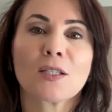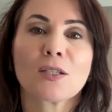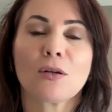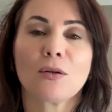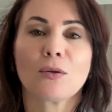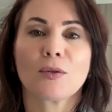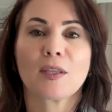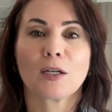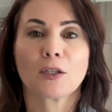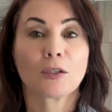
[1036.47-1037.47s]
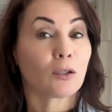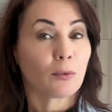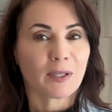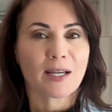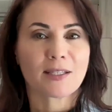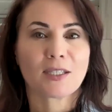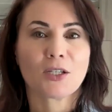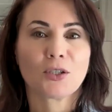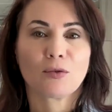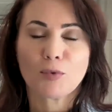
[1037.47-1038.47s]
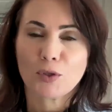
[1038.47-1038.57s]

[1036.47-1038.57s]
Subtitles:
So the globalization,